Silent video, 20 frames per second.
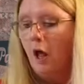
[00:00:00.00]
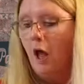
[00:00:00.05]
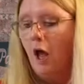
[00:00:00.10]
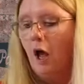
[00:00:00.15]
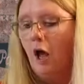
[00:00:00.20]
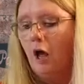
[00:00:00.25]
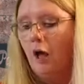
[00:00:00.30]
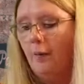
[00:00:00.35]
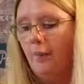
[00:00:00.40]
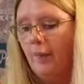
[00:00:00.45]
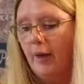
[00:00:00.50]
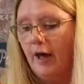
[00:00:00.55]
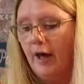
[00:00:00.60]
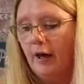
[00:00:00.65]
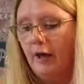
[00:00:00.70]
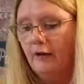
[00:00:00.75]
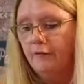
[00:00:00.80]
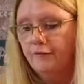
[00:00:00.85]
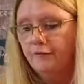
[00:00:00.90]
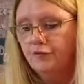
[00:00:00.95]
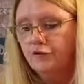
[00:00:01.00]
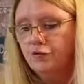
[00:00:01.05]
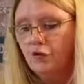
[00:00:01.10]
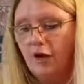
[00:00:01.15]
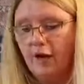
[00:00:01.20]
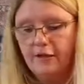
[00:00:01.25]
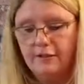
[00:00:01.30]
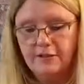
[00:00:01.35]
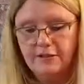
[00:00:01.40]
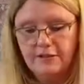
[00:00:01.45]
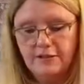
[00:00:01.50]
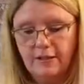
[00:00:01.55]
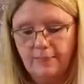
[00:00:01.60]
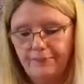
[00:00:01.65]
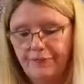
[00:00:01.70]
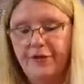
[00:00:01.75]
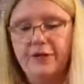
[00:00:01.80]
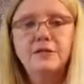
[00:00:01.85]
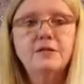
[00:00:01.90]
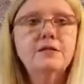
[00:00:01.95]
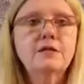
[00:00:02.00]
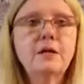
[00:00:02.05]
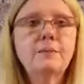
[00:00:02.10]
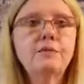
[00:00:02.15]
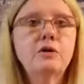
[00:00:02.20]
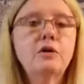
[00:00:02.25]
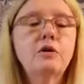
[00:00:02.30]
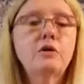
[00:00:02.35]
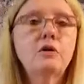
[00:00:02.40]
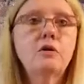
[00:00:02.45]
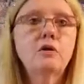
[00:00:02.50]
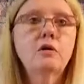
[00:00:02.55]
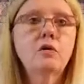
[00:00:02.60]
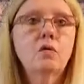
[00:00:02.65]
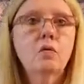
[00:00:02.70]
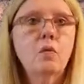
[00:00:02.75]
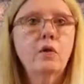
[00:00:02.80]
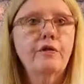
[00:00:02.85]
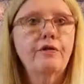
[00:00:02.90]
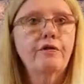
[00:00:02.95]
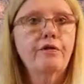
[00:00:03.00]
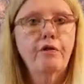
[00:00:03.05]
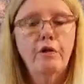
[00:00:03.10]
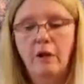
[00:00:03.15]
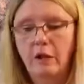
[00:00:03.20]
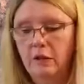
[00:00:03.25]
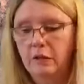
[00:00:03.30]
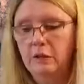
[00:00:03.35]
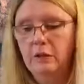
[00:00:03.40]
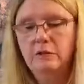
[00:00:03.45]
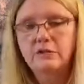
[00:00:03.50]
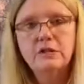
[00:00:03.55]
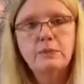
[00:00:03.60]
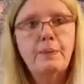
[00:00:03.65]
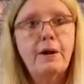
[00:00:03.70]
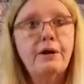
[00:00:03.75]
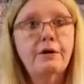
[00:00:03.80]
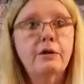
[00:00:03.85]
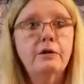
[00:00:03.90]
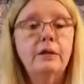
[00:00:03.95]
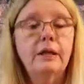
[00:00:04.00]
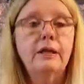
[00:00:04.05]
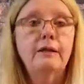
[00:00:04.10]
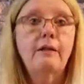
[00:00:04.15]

Um, I've tried something similar with oh, sparkling